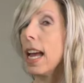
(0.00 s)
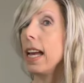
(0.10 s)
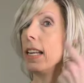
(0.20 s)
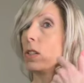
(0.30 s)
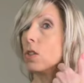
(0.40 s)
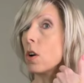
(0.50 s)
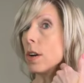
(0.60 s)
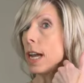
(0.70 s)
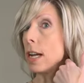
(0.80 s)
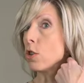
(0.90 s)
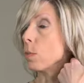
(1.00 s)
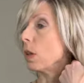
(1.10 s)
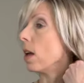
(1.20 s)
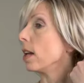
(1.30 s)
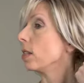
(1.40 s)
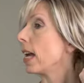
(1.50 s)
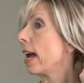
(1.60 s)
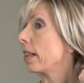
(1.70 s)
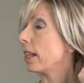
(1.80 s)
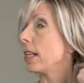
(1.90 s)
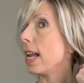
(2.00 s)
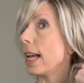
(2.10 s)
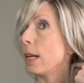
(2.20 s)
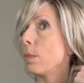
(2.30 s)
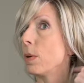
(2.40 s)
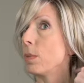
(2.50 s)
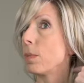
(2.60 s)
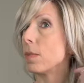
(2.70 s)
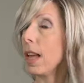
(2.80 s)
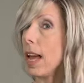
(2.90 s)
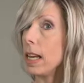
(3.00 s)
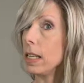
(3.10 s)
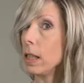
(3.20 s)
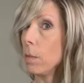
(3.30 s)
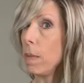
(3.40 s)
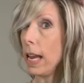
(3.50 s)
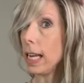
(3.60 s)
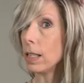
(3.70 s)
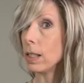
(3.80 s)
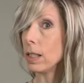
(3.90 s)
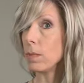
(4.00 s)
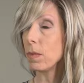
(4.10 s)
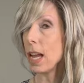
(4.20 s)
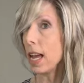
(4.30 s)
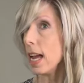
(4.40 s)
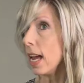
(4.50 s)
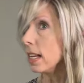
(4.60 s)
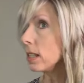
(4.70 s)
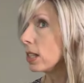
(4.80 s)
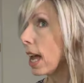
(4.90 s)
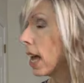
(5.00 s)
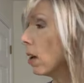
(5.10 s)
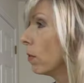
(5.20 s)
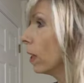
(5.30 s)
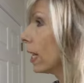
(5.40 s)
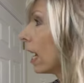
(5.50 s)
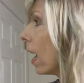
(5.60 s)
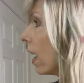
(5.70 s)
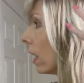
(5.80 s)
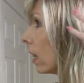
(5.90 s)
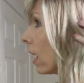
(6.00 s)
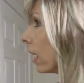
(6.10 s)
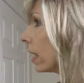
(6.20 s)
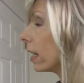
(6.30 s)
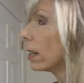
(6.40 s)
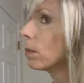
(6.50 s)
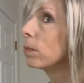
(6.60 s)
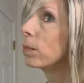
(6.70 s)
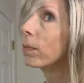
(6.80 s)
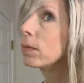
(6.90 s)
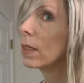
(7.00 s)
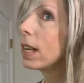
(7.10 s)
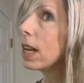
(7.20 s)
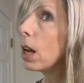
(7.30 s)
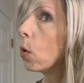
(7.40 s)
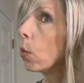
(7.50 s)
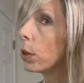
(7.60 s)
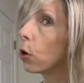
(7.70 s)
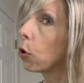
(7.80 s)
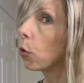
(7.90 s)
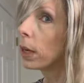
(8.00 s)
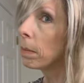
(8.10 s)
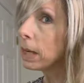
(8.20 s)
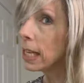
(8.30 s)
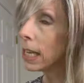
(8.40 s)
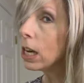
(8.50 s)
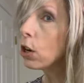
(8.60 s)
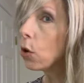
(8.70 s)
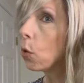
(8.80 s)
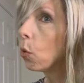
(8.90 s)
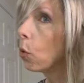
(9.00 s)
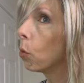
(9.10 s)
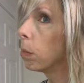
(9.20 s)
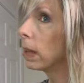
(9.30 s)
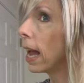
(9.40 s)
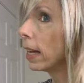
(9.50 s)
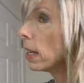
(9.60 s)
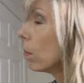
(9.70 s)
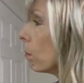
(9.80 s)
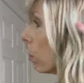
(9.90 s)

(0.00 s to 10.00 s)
and it's dark ash blonde at the nape and at the base, and it's heavily highlighted with creamy, cool platinum